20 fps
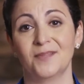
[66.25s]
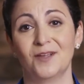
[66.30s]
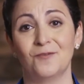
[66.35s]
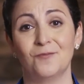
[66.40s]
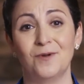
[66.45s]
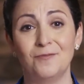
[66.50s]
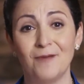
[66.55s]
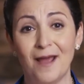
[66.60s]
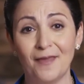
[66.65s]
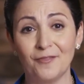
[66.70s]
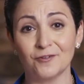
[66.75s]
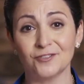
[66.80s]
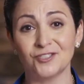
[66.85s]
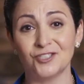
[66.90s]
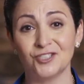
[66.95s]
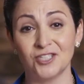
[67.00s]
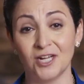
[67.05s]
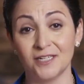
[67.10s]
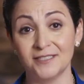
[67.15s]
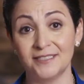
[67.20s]
We'd rather
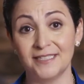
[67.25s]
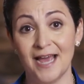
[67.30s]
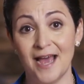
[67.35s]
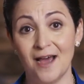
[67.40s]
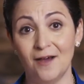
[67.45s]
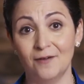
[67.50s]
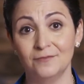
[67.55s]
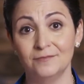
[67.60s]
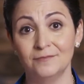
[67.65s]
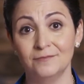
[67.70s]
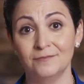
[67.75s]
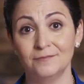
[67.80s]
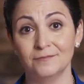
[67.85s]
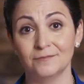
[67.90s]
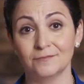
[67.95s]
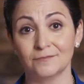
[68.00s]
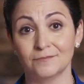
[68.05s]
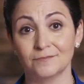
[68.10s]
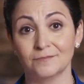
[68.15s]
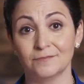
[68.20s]
shut down
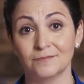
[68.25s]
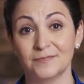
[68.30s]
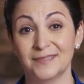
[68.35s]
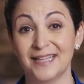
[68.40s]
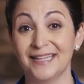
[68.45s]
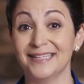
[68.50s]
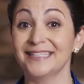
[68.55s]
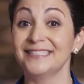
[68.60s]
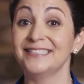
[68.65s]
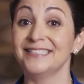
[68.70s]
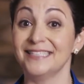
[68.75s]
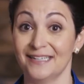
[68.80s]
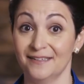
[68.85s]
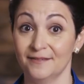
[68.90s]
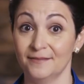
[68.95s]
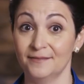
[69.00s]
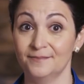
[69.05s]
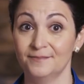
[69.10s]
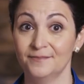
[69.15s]
than listen.